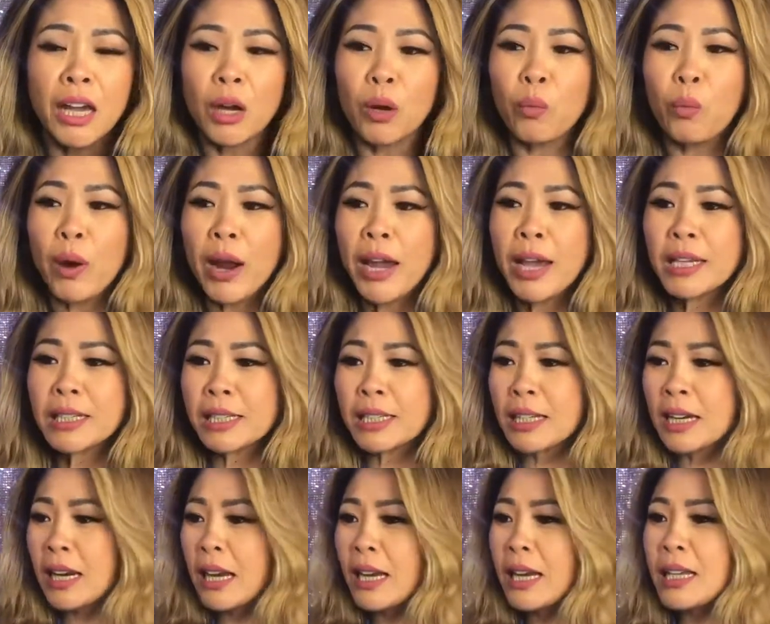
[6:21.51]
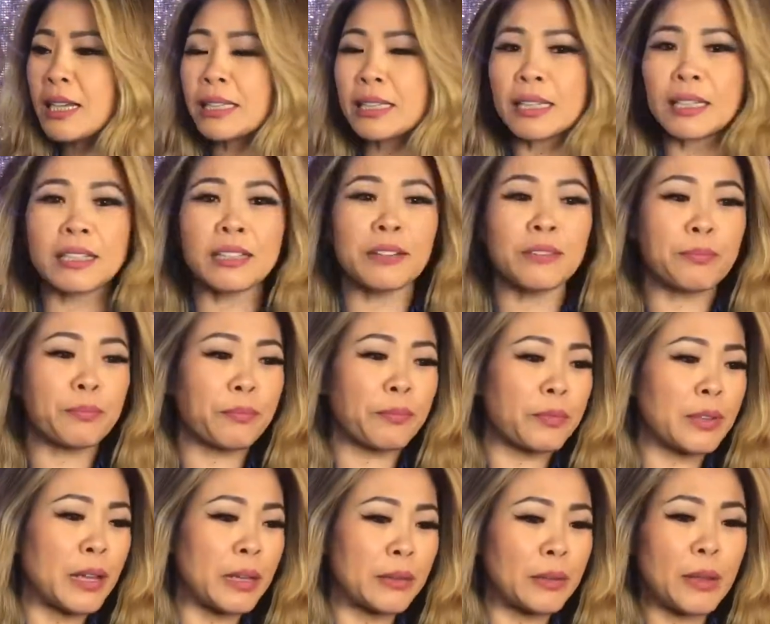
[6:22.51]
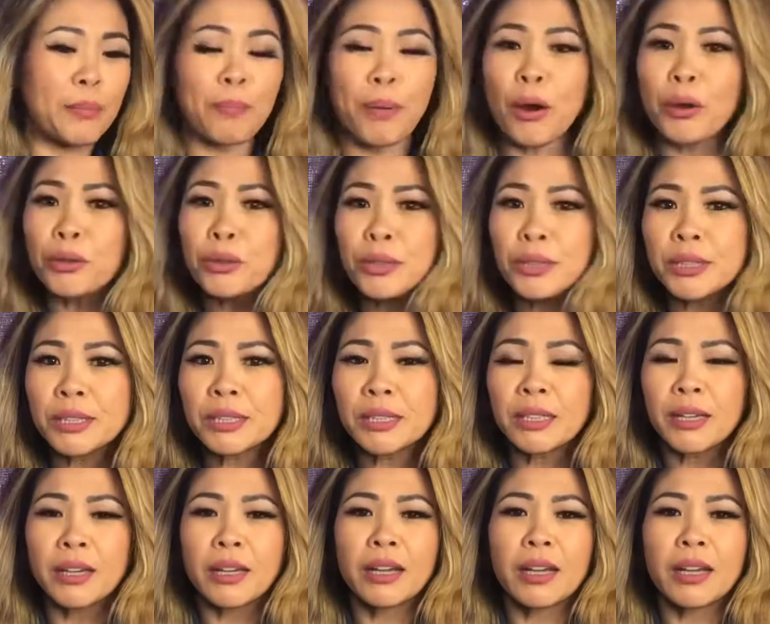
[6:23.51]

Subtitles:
Where's the lakes and the ponds?